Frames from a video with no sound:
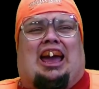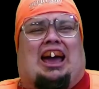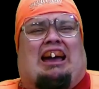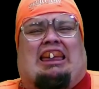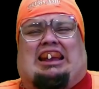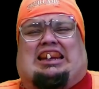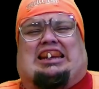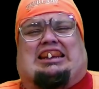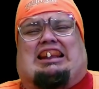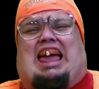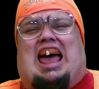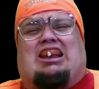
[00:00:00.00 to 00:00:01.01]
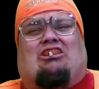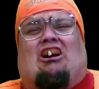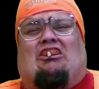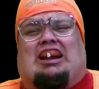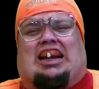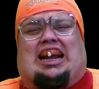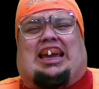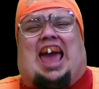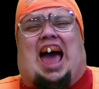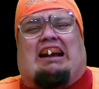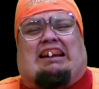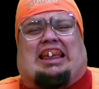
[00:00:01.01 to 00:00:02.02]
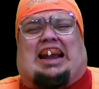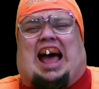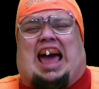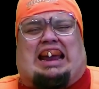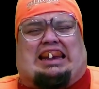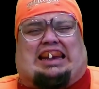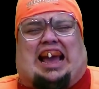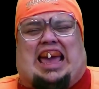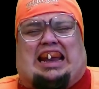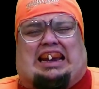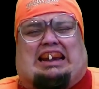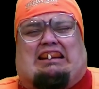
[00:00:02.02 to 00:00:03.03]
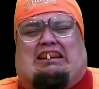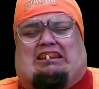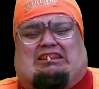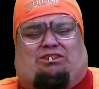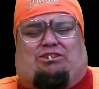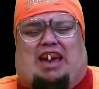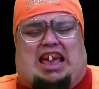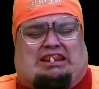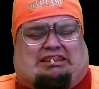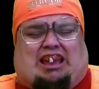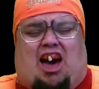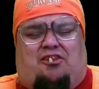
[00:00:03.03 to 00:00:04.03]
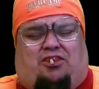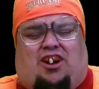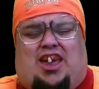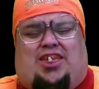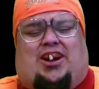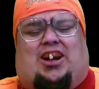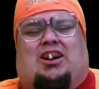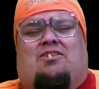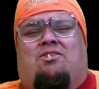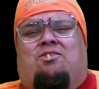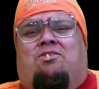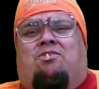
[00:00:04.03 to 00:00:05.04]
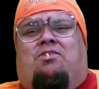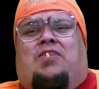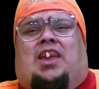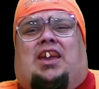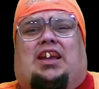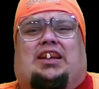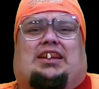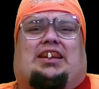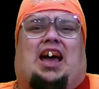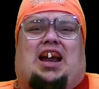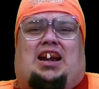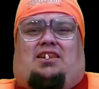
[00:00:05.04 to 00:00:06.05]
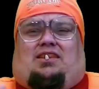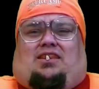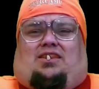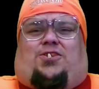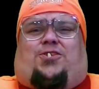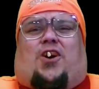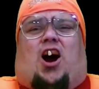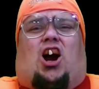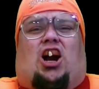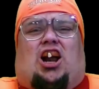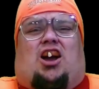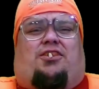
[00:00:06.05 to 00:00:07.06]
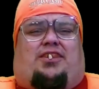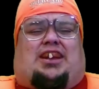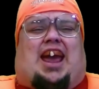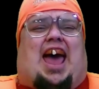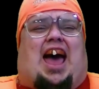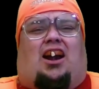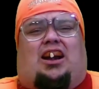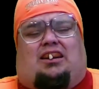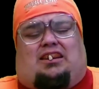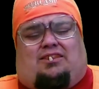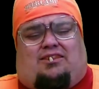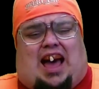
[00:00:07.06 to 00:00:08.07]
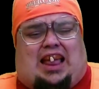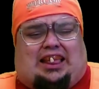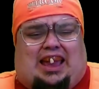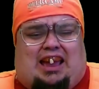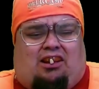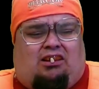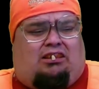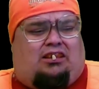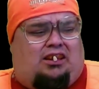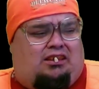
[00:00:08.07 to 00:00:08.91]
I think she's the last woman in the county that I ain't dated or messed up with or is done far enough down at my level.